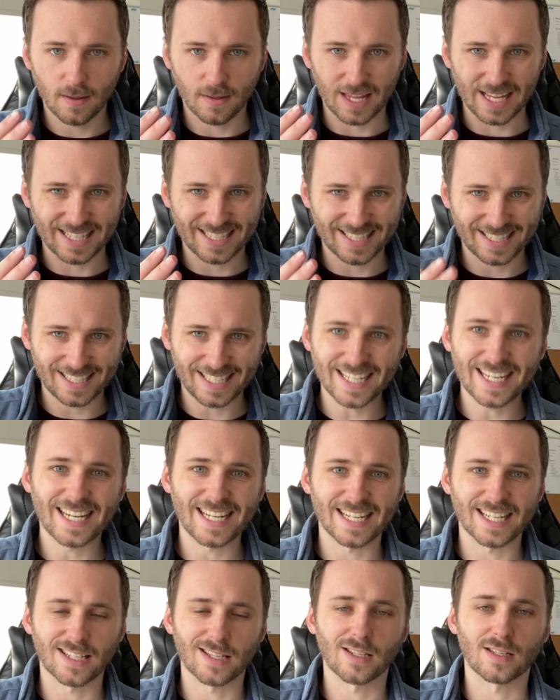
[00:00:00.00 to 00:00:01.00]
their
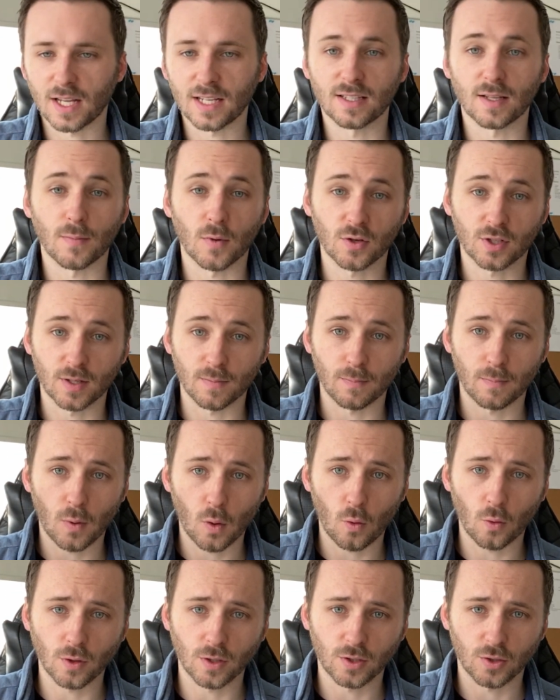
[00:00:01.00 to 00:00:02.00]
stickiness is the most
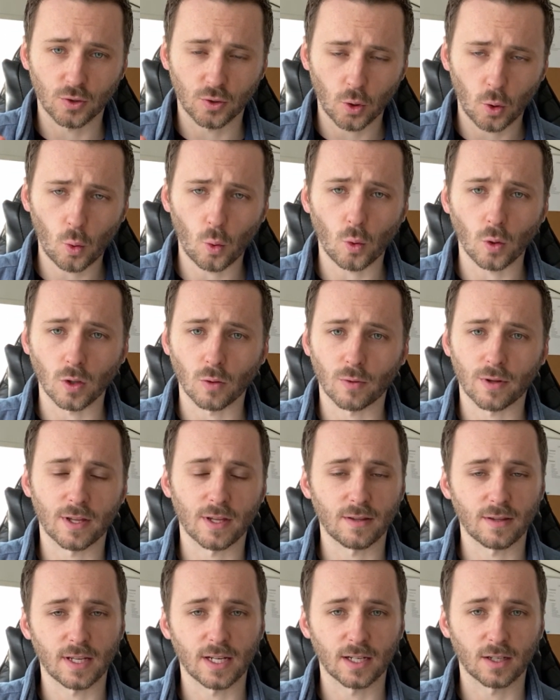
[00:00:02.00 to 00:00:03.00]
important tool
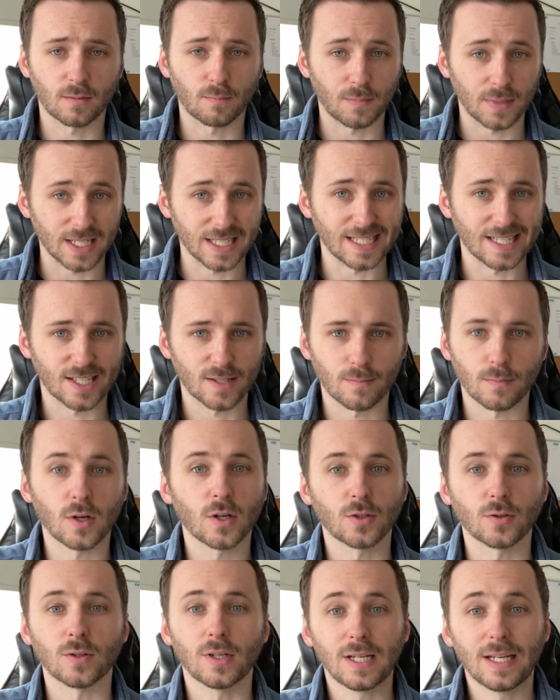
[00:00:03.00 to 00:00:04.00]
within their business
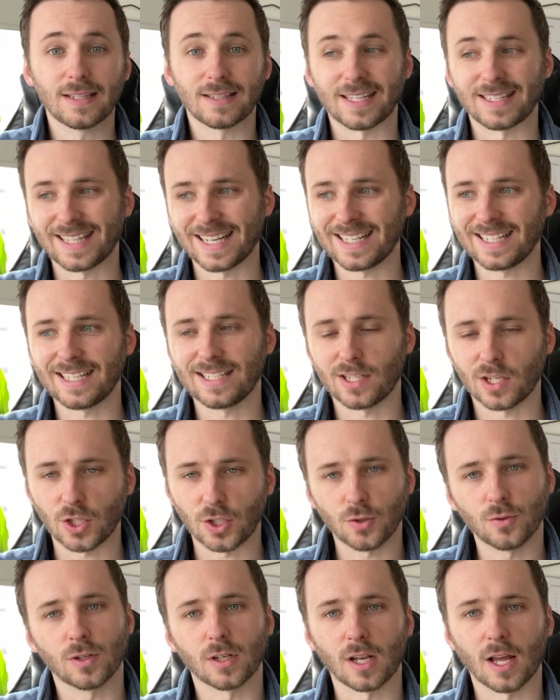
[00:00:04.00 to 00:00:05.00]
model that they need to
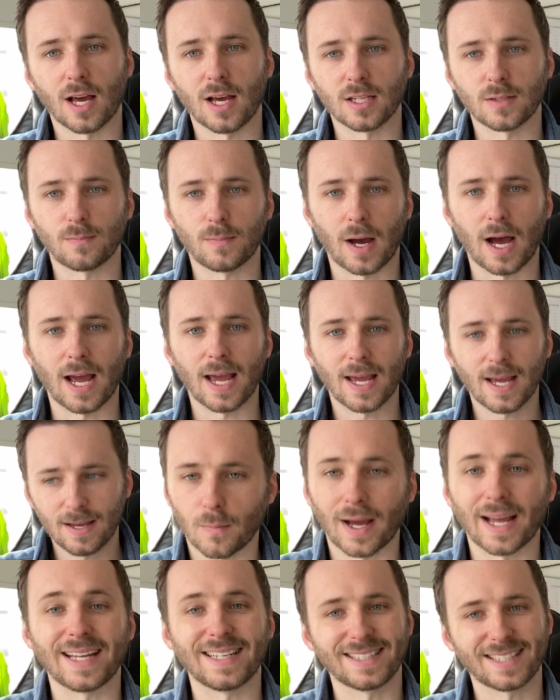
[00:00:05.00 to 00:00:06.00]
utilize by
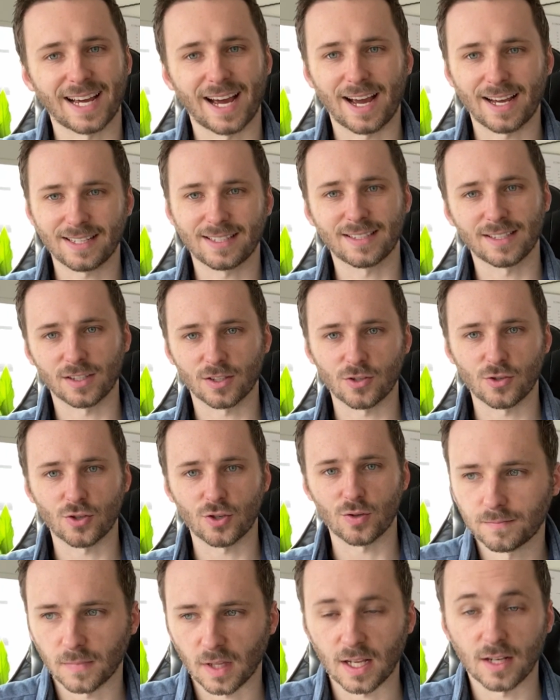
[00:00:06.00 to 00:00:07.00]
enticing
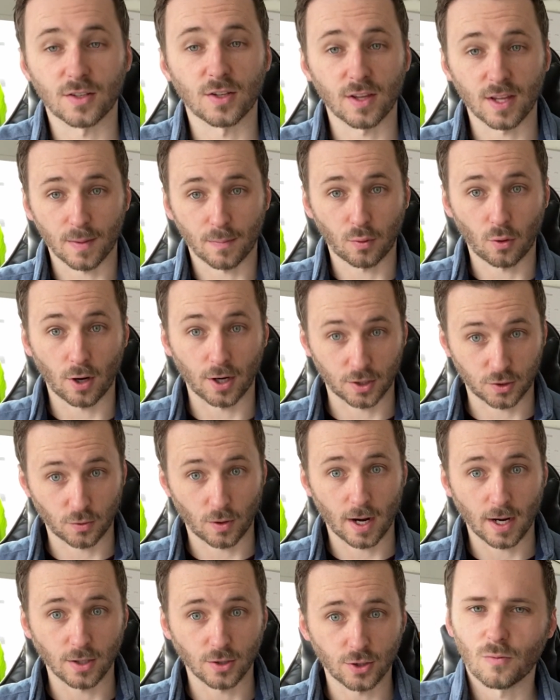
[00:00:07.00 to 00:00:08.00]
consumers into their product
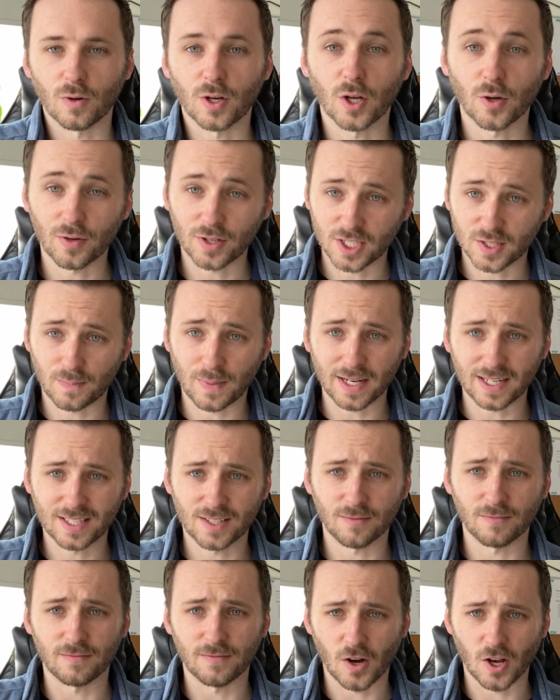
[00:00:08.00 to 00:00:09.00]
range. We're going to expect
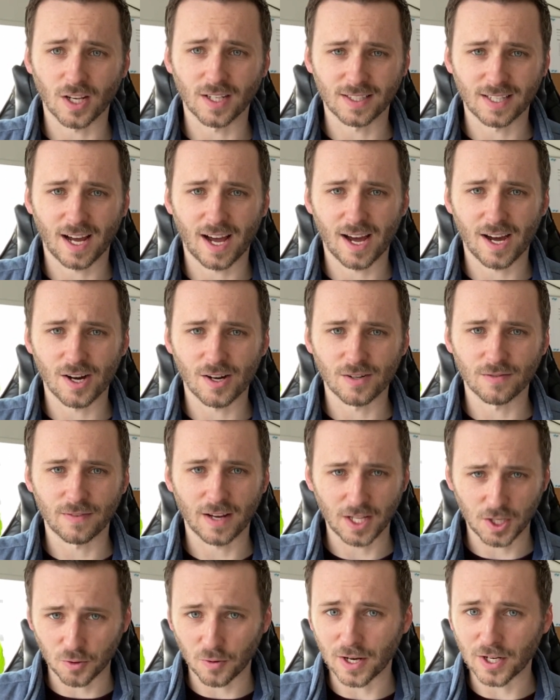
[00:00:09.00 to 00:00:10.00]
some volatile
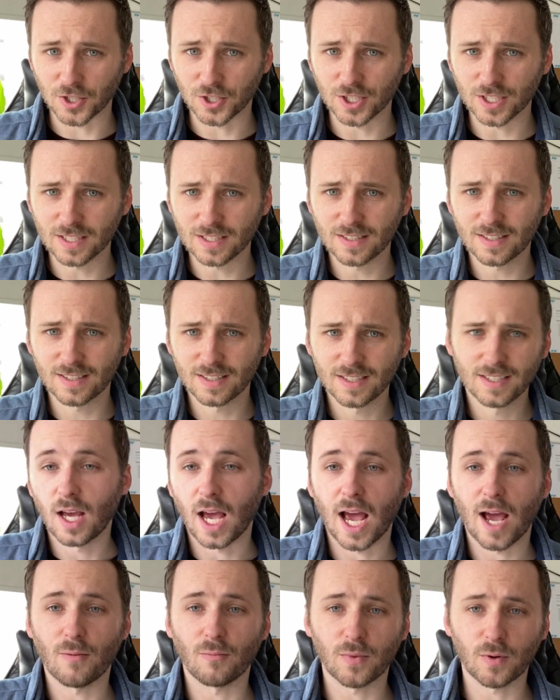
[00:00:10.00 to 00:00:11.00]
valuations,
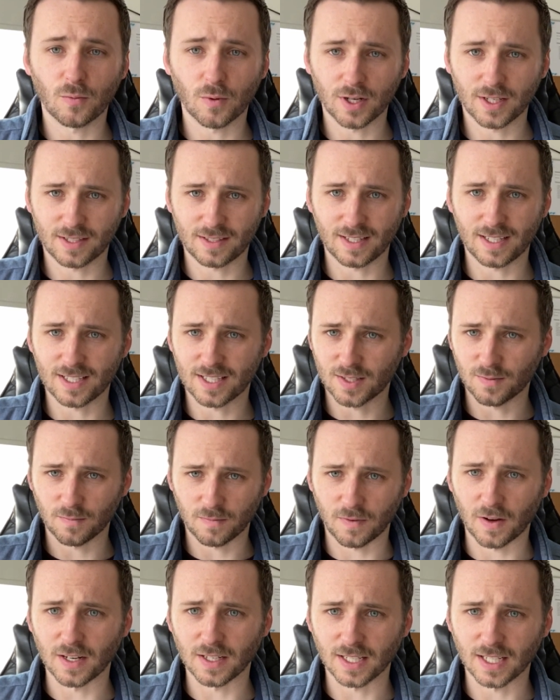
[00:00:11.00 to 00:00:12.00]
and we want to see some
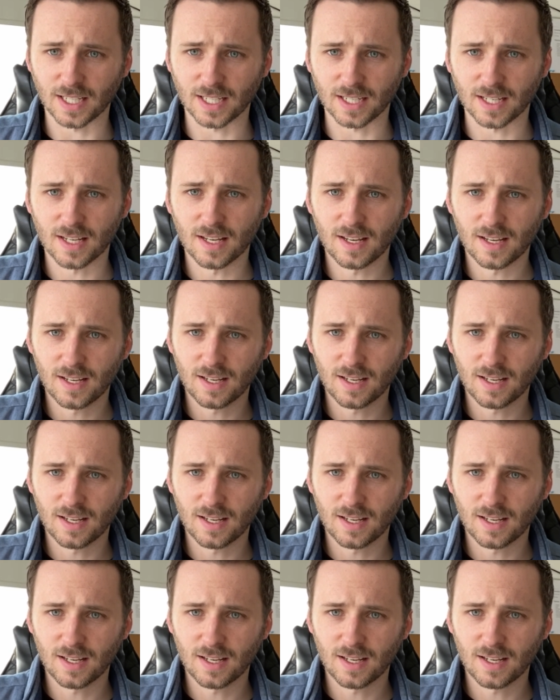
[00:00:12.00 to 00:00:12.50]
funding